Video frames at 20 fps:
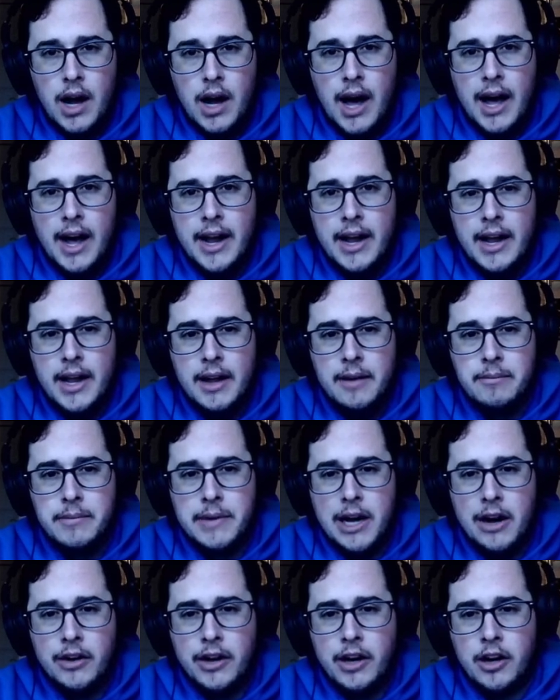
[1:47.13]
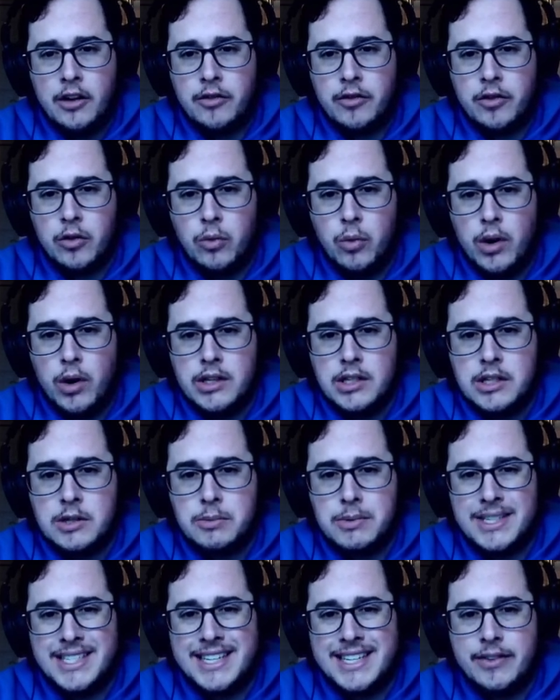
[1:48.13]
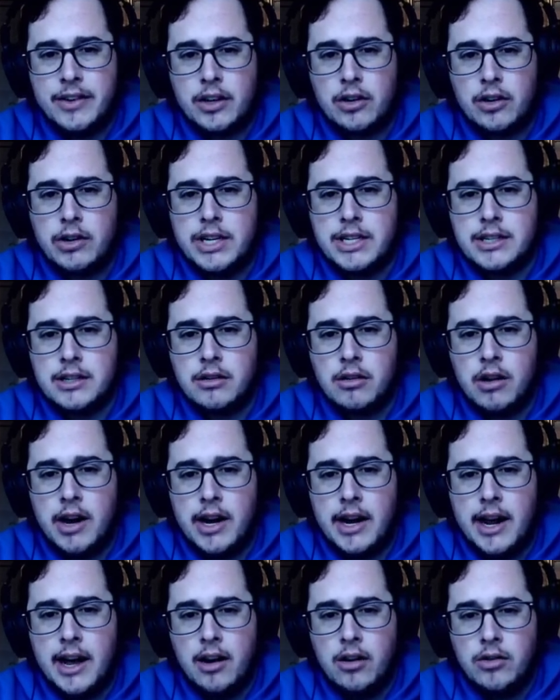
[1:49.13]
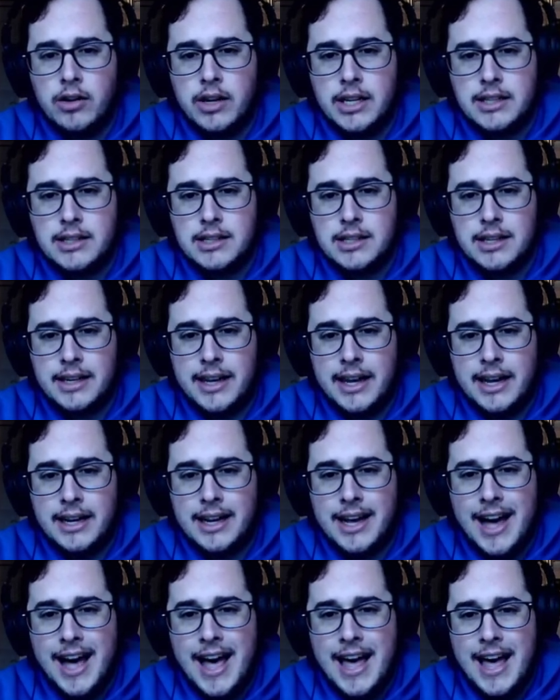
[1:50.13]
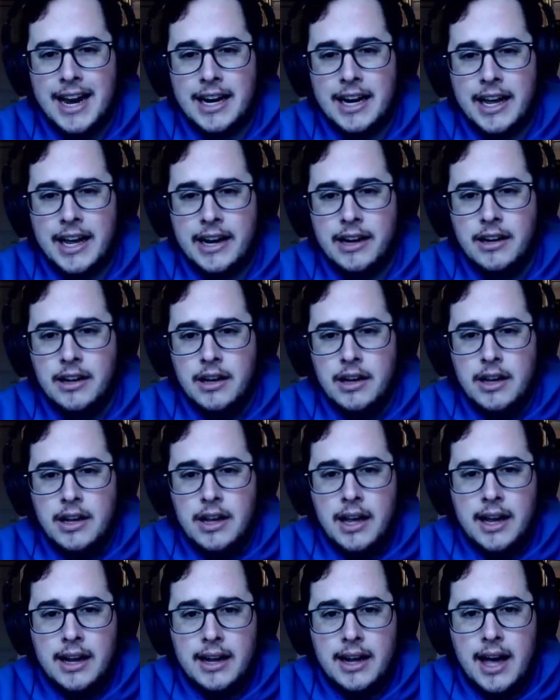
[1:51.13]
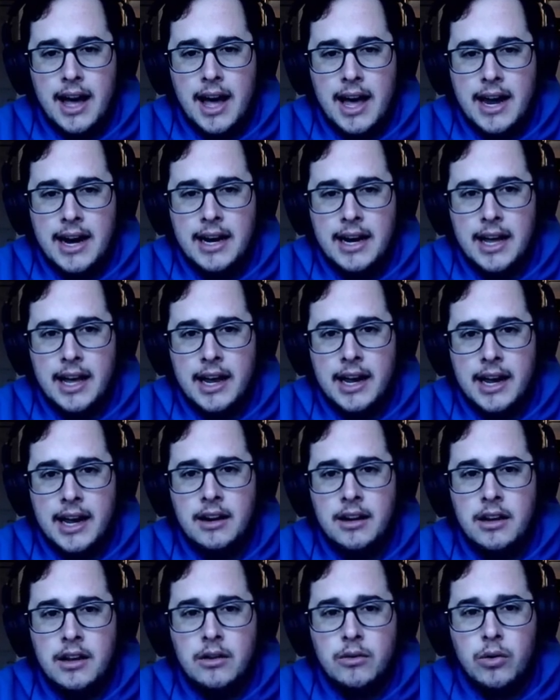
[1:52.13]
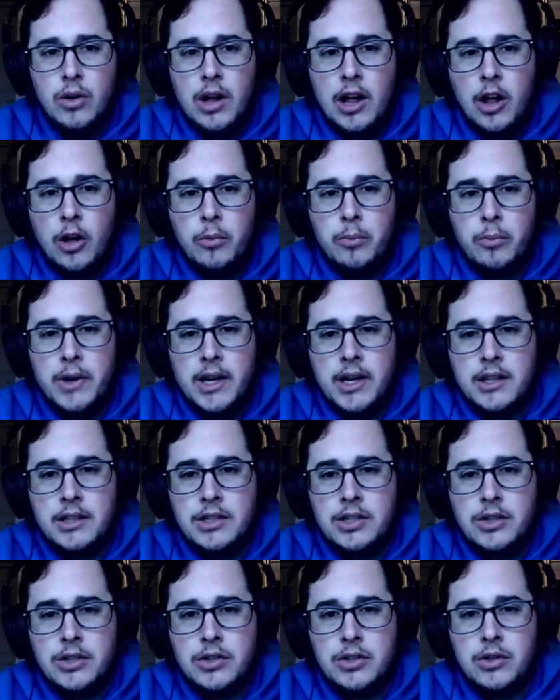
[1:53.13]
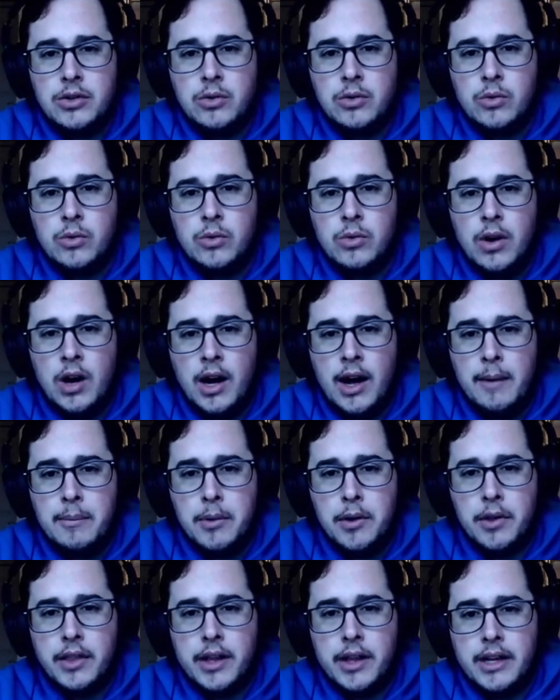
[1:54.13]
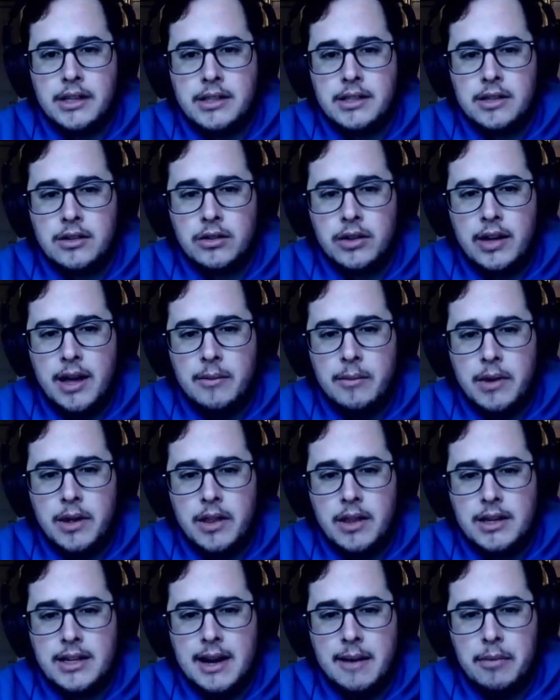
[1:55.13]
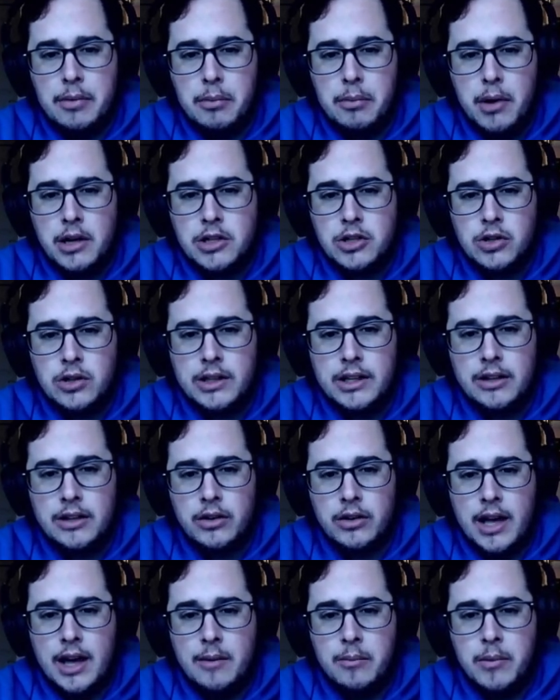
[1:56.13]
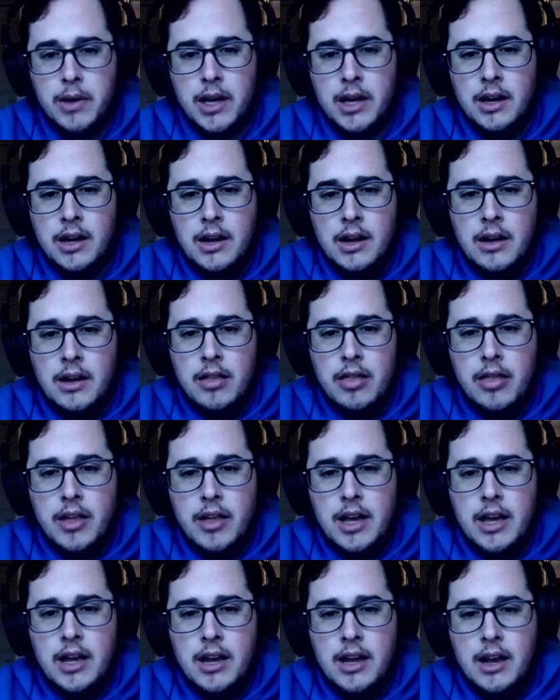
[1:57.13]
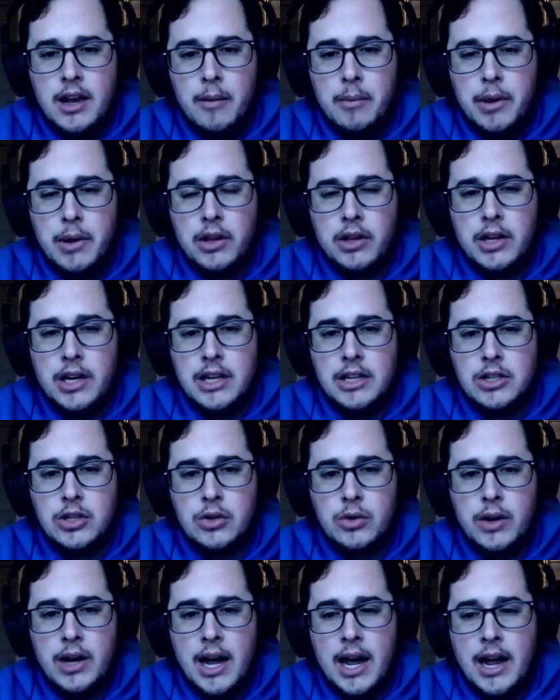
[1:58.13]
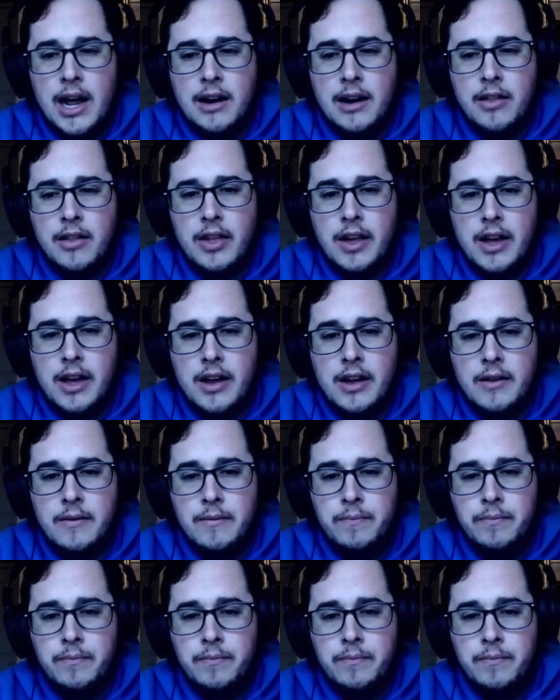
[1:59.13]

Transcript: I am down here for one specific reason right now, and it's to get kyanite. And kyanite will help me to do a couple things. It'll get me the depth module, it'll get me the ability to get the